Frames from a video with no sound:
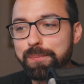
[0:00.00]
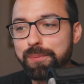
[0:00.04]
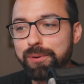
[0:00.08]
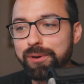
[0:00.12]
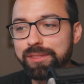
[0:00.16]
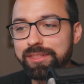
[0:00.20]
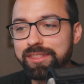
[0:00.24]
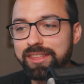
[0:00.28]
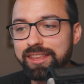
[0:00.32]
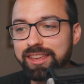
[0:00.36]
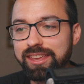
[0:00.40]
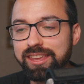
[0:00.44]

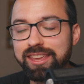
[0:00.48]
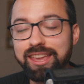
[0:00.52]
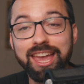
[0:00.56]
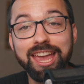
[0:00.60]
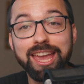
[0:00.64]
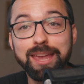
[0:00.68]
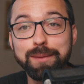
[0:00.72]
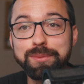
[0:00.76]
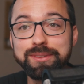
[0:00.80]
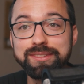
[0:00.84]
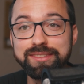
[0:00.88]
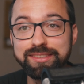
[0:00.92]
put the
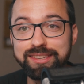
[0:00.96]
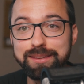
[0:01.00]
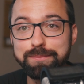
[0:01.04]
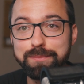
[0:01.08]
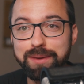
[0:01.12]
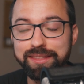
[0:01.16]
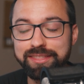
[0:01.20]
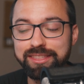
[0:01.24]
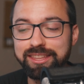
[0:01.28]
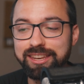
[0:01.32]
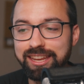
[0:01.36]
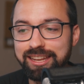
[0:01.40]
ABC
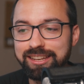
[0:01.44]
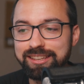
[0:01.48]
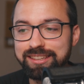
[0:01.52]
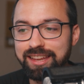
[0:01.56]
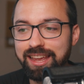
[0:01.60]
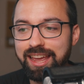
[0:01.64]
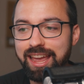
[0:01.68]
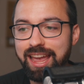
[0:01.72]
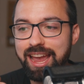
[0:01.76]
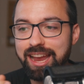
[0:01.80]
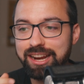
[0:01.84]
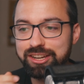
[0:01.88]
method
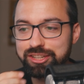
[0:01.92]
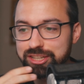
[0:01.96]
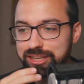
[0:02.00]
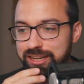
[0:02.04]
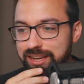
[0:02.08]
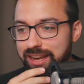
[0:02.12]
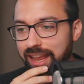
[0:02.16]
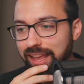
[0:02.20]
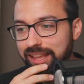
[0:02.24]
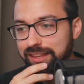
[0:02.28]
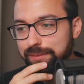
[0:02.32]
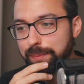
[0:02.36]
into
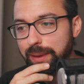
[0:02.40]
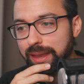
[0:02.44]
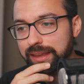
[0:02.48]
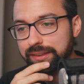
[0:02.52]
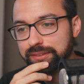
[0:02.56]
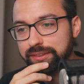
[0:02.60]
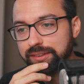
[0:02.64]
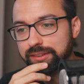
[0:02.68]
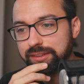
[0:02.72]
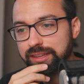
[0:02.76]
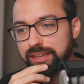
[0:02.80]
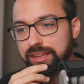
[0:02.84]
action is
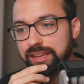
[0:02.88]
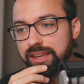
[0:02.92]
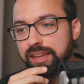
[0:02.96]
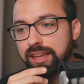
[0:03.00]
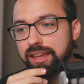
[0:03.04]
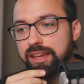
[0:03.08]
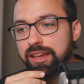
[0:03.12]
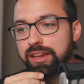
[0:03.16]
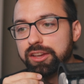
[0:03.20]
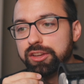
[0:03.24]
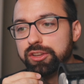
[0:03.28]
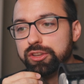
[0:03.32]
basically
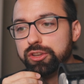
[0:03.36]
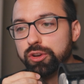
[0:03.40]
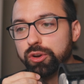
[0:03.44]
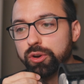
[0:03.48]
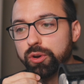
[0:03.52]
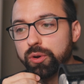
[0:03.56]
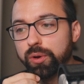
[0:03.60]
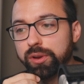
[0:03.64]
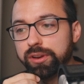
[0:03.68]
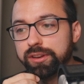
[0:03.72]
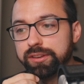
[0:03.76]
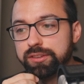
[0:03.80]

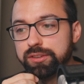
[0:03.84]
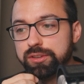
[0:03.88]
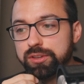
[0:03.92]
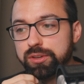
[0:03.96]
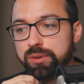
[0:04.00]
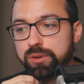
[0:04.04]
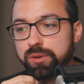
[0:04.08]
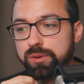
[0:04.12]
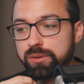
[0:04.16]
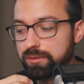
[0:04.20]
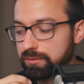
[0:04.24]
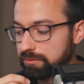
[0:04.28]
you're going
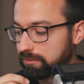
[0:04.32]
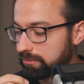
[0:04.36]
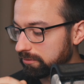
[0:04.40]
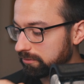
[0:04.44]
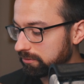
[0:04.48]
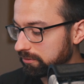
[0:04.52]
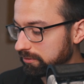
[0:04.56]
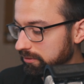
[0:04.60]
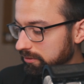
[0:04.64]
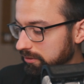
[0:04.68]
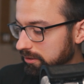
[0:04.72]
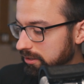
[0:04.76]
to
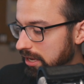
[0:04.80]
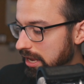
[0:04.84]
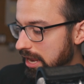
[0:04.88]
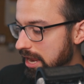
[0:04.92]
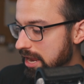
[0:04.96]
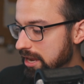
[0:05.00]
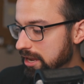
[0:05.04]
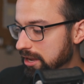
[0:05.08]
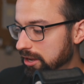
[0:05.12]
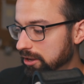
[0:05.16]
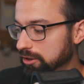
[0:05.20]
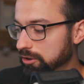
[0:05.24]

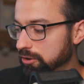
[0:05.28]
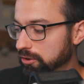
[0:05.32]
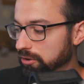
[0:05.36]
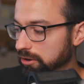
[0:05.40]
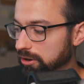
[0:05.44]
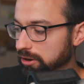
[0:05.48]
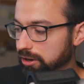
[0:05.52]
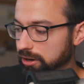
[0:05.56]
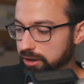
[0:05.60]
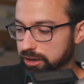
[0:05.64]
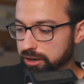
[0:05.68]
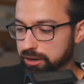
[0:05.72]
take
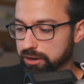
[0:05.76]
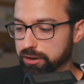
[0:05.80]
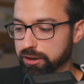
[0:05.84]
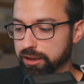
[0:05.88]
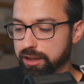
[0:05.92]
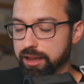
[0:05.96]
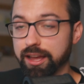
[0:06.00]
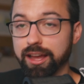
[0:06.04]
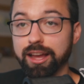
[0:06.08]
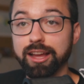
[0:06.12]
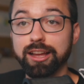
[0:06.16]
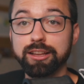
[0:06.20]
your
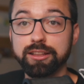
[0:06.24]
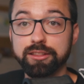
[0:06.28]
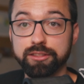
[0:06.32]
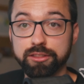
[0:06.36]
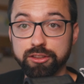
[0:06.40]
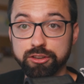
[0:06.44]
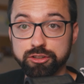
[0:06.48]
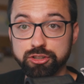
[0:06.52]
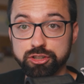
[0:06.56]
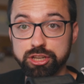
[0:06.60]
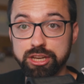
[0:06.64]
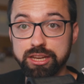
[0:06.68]
uh,
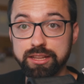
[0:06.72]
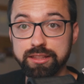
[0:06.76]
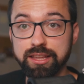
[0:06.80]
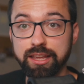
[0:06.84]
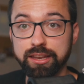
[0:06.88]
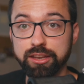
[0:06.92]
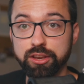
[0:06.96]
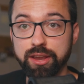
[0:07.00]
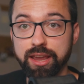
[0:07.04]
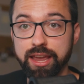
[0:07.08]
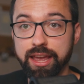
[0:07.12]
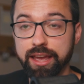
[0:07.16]
the sheet
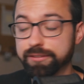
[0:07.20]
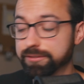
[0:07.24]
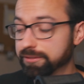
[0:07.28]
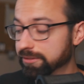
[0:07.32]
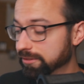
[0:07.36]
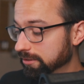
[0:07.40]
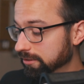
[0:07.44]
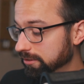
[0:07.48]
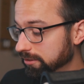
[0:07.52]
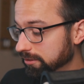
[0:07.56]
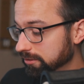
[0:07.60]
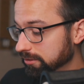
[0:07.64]
that you
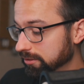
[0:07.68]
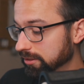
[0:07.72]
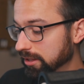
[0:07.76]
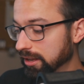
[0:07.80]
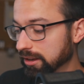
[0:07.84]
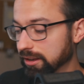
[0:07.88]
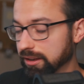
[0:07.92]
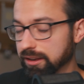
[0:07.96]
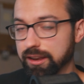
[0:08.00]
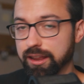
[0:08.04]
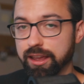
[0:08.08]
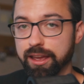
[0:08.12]
have
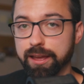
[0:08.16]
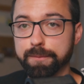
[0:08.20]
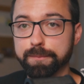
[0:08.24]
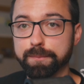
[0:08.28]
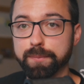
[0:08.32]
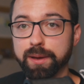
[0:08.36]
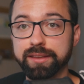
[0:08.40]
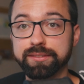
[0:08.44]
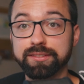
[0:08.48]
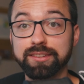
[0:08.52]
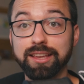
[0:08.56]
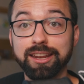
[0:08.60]
that
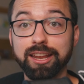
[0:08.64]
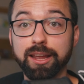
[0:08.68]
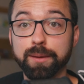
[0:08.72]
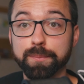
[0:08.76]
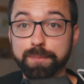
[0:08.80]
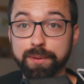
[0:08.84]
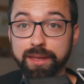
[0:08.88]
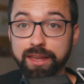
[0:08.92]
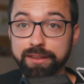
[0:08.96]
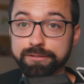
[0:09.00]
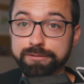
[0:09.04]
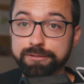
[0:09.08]
um, by signing
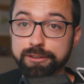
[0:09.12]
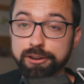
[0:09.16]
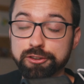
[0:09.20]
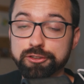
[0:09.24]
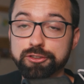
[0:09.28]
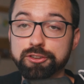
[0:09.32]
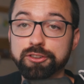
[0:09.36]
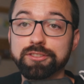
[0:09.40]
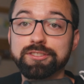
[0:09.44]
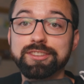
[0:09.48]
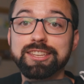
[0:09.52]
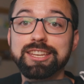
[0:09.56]
up at
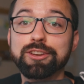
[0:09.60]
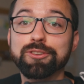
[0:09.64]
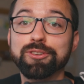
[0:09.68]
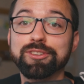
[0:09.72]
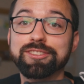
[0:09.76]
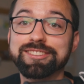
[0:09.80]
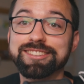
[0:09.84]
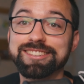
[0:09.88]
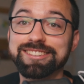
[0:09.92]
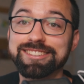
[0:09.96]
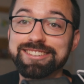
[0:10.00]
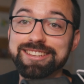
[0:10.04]

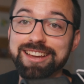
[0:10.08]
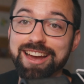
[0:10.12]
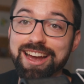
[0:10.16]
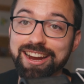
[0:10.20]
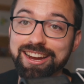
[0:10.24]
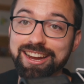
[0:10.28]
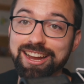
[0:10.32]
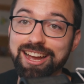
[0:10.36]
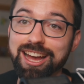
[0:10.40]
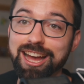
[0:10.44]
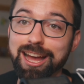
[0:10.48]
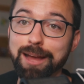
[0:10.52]

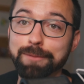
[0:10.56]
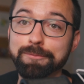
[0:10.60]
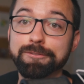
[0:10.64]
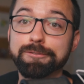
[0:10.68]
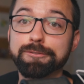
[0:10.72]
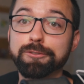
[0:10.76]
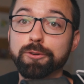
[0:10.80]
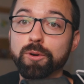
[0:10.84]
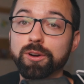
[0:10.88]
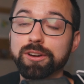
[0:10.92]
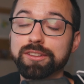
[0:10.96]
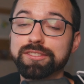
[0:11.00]
finishersecrets.com
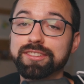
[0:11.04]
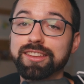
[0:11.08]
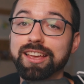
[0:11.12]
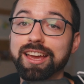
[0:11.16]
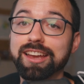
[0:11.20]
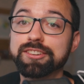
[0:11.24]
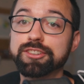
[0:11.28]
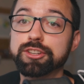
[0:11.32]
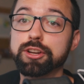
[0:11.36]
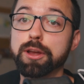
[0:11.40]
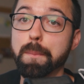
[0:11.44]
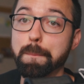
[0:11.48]
forward
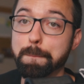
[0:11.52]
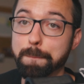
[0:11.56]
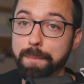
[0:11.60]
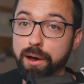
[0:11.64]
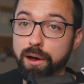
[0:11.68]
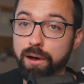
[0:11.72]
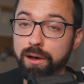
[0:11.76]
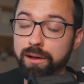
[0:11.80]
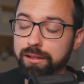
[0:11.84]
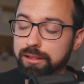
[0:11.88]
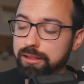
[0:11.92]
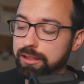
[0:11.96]
slash
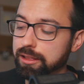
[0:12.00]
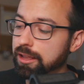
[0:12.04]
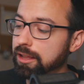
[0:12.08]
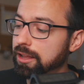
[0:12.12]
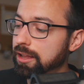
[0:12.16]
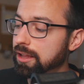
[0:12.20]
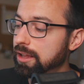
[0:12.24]
Paul.